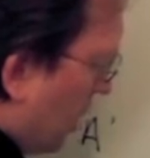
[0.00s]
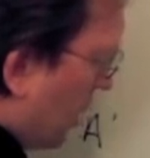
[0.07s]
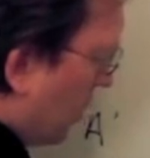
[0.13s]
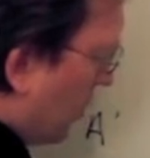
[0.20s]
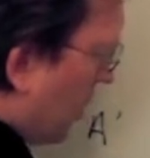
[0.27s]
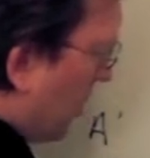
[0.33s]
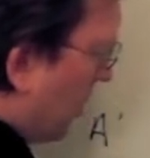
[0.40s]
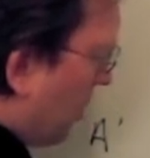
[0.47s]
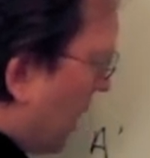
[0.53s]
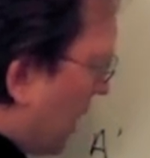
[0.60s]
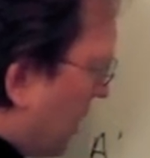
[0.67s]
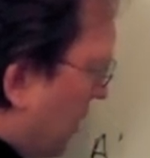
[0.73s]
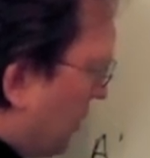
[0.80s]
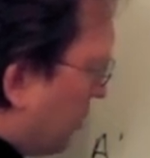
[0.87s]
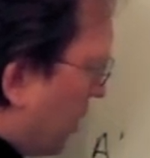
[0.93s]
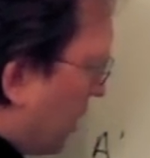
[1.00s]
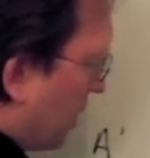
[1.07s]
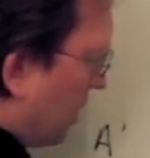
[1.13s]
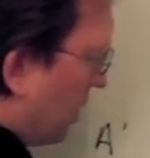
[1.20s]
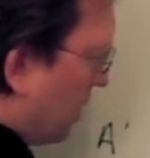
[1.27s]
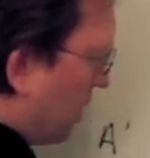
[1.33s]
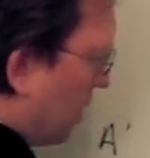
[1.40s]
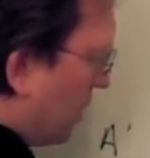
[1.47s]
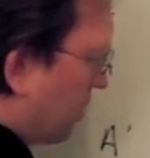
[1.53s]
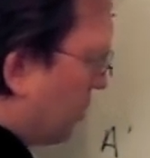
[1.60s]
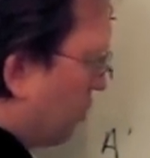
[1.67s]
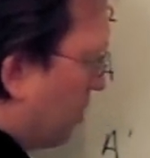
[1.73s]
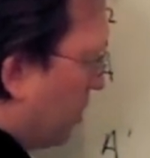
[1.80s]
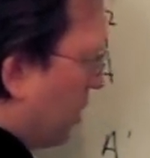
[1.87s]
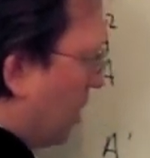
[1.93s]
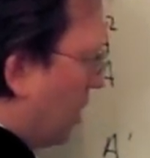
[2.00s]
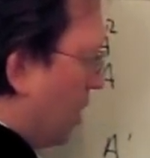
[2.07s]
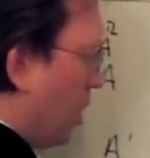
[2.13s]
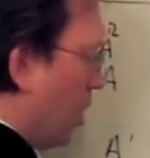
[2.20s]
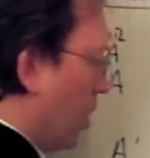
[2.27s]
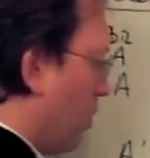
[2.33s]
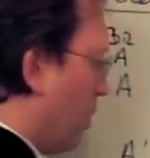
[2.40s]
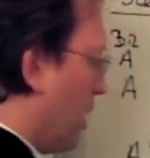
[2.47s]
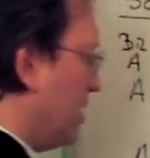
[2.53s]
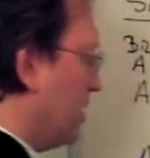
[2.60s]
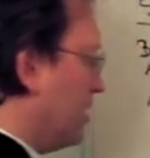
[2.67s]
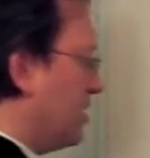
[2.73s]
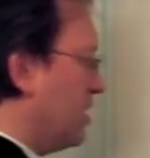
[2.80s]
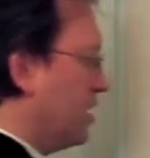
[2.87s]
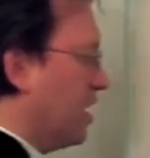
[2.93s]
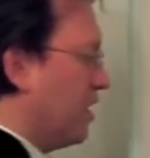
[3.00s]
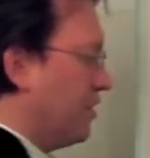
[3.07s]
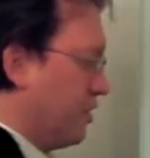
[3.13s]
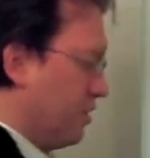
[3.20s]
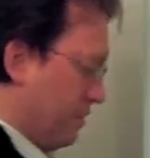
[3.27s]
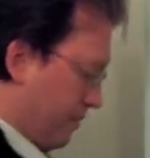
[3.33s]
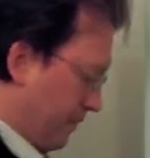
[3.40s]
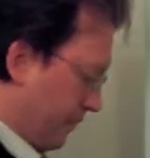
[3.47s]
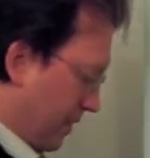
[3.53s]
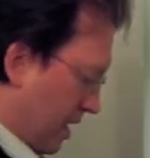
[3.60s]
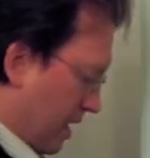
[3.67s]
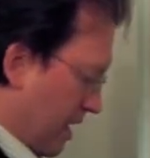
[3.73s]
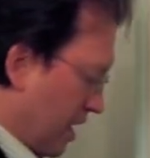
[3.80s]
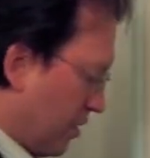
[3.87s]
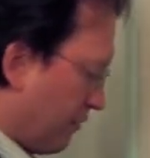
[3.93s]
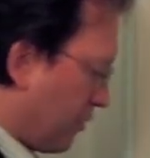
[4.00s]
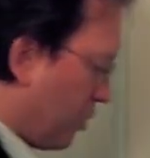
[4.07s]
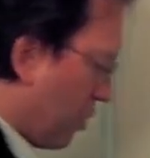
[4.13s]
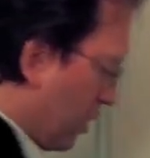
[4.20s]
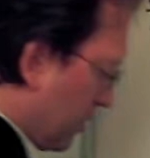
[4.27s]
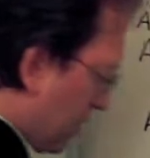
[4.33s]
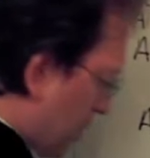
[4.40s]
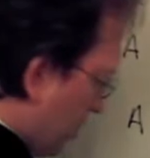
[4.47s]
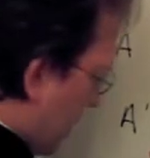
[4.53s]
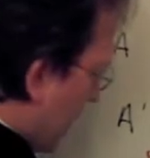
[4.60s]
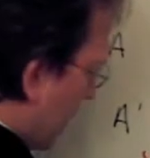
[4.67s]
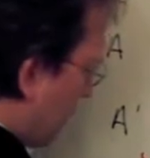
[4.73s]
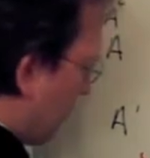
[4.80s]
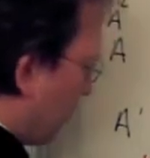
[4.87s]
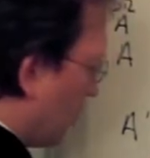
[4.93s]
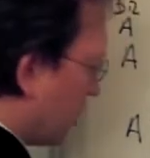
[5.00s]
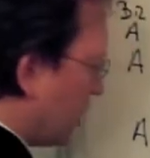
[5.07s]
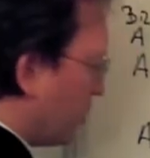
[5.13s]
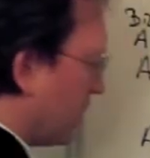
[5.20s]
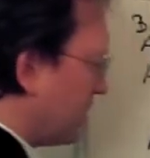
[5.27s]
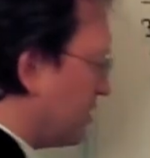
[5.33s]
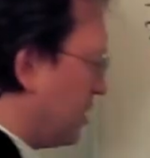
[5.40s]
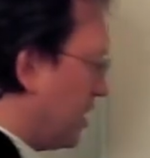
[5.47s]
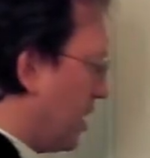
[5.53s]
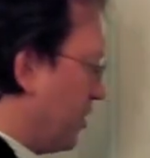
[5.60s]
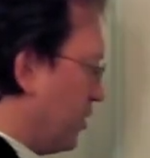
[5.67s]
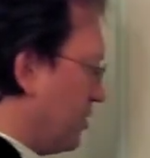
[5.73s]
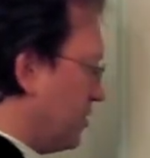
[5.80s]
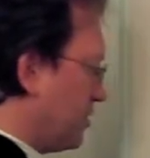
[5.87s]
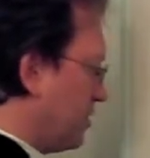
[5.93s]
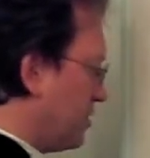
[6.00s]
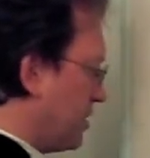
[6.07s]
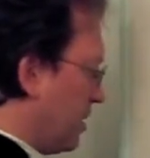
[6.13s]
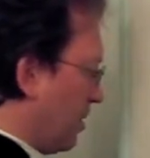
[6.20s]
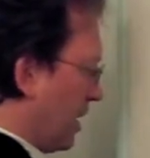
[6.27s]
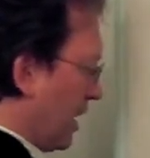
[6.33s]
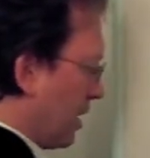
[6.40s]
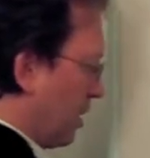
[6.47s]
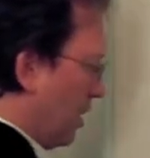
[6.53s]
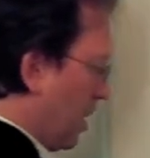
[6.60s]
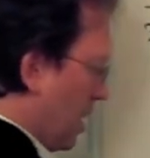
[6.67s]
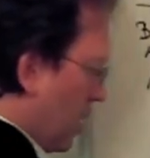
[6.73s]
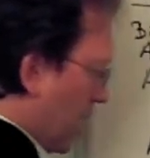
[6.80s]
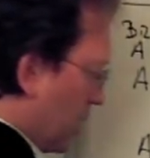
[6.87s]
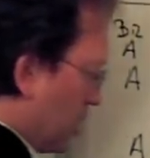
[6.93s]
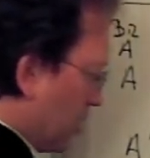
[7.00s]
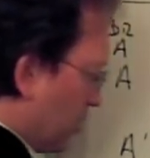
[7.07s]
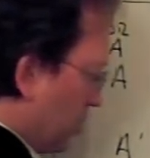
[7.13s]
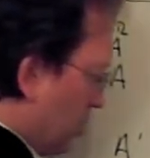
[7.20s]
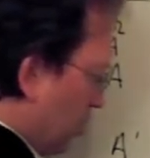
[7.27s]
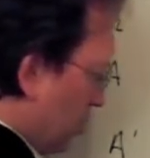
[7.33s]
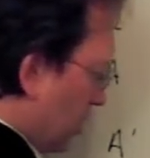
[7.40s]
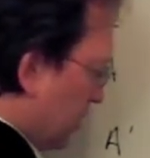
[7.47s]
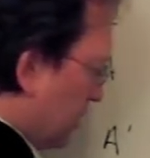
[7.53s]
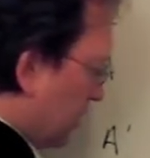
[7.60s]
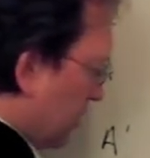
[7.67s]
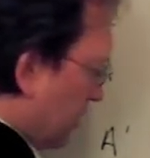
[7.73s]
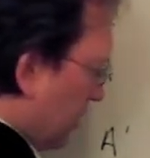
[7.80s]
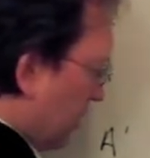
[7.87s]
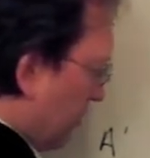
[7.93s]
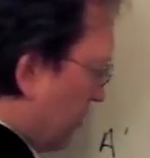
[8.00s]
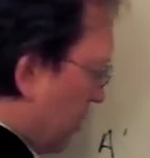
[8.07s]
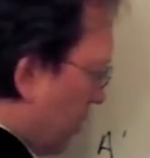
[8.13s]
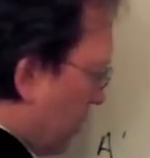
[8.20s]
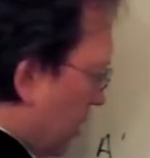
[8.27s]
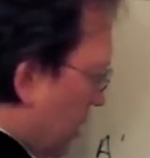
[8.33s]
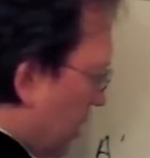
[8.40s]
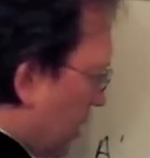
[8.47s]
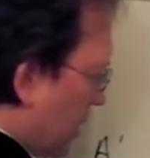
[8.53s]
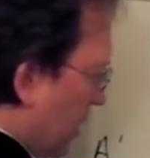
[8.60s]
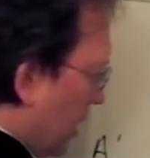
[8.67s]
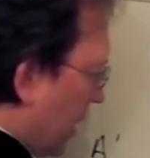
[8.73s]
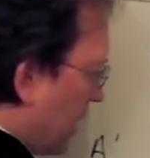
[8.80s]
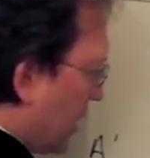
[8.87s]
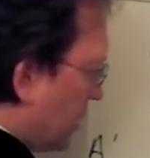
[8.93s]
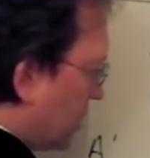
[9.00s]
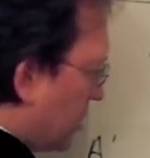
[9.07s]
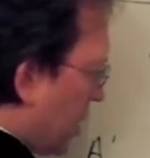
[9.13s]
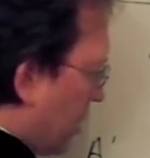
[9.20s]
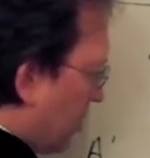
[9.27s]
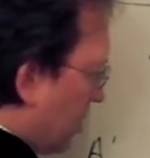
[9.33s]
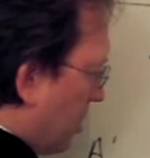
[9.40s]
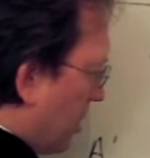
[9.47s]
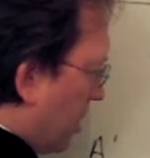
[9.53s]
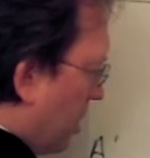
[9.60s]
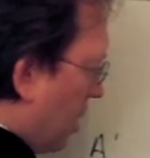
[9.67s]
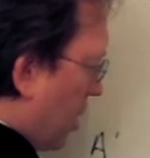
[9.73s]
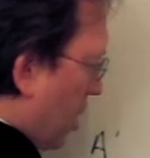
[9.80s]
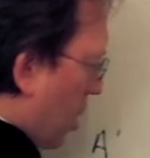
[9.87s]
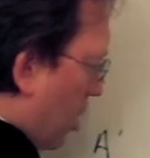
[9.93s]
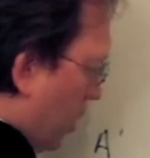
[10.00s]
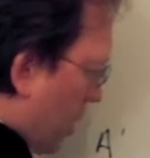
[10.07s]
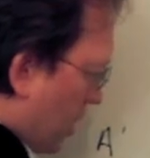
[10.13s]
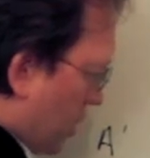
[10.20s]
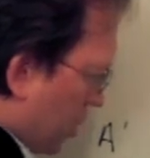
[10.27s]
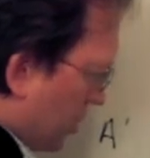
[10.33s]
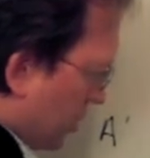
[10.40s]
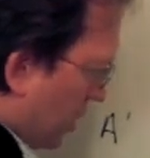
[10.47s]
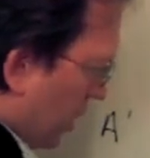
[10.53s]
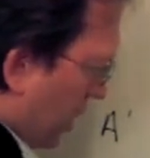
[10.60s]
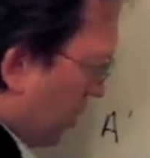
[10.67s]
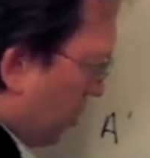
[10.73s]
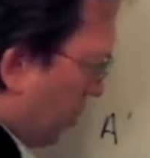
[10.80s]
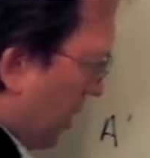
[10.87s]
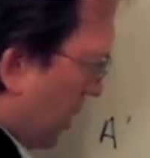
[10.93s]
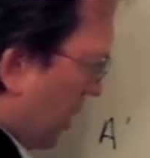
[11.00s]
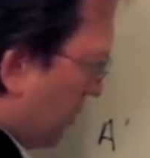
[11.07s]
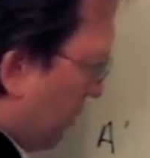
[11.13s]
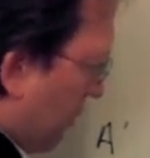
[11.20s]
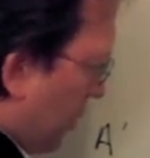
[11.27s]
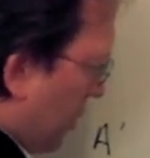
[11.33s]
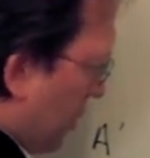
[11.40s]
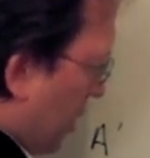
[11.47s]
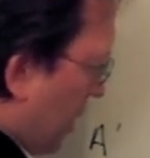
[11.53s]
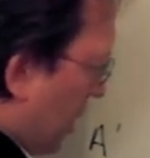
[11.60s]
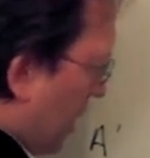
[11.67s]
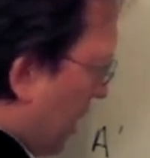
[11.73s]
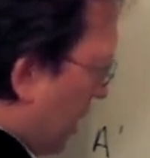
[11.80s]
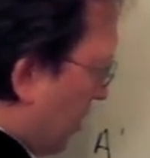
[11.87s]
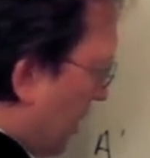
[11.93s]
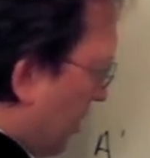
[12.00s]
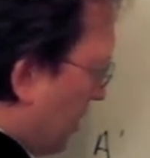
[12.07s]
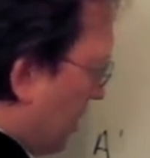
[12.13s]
and maybe back this one. That could be one scenario. And of course, you may have more than one scenario in the system, like I just do this flow here and I stop. Or I just start doing this flow here and then